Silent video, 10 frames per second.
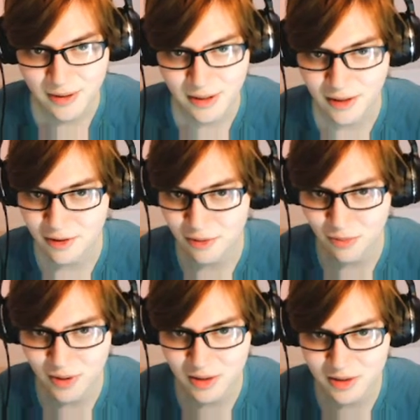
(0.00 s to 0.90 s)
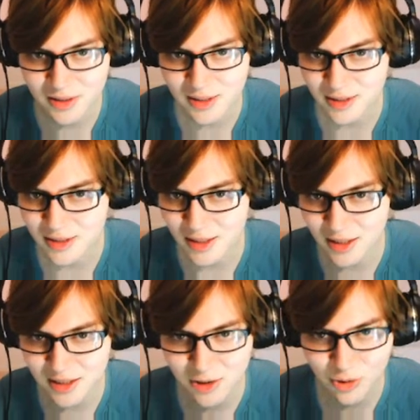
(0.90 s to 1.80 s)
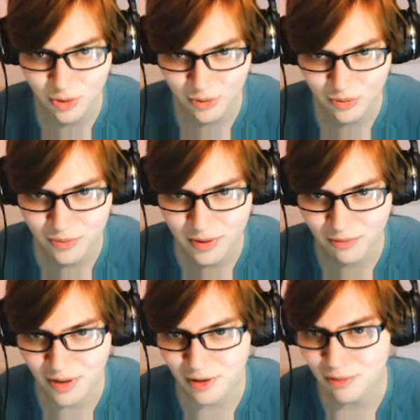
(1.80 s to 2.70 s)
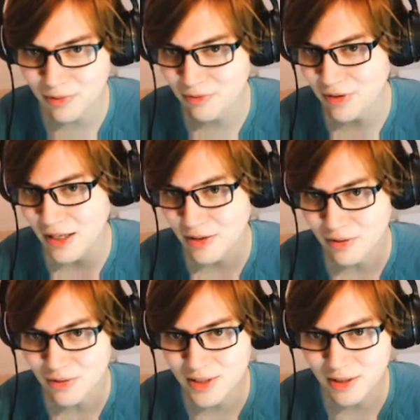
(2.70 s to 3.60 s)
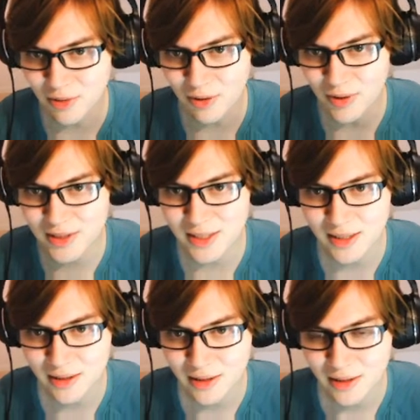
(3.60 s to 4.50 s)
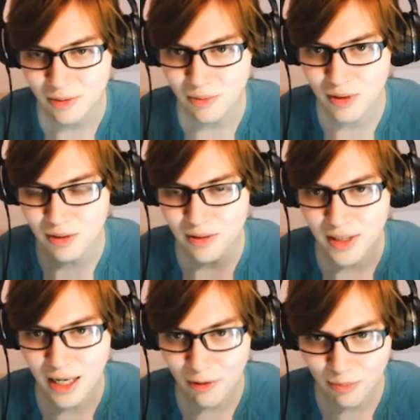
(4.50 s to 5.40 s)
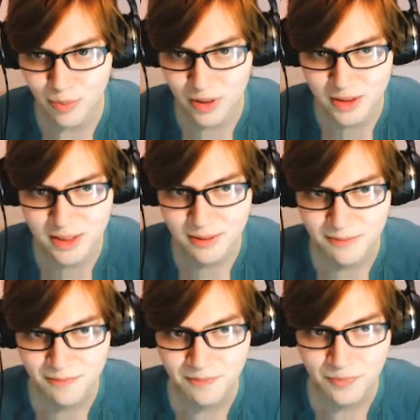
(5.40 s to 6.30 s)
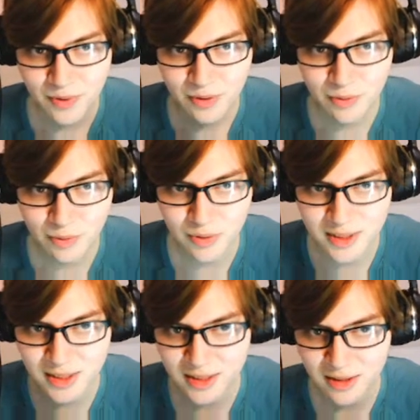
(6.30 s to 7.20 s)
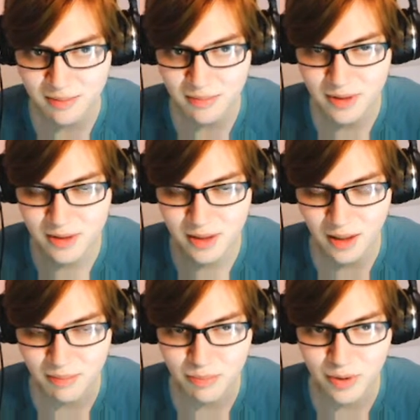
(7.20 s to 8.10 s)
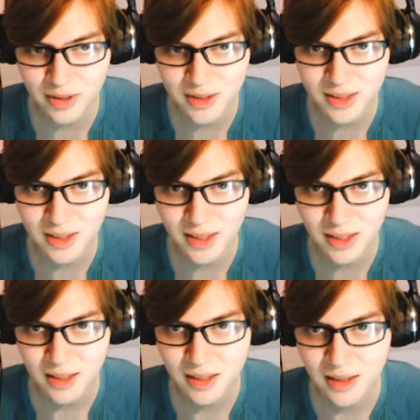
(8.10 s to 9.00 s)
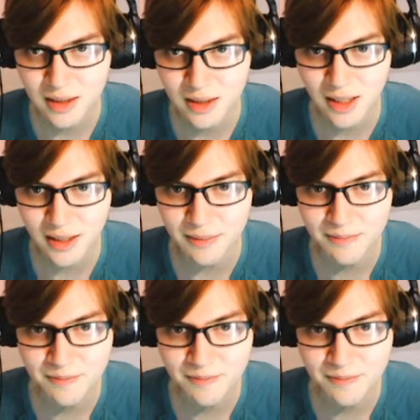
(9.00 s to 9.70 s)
In other words, since it is true, the variable value 0 is, well, output through the system.println.